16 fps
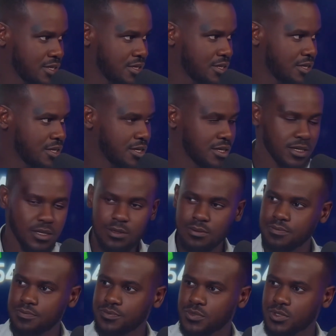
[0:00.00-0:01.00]
and
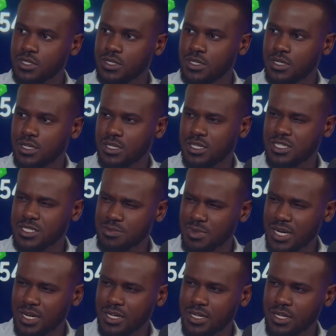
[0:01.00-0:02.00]
I think it's
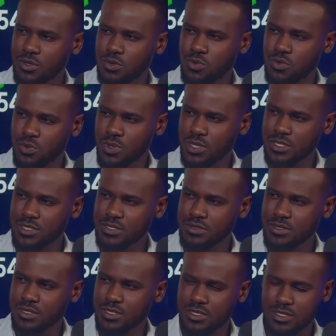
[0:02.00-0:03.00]
Maraga. Who
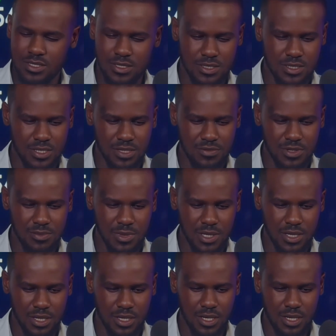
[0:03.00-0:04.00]
else? It's David
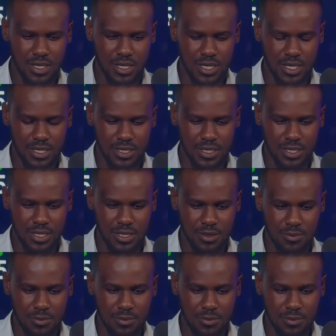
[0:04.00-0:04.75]
Maraga and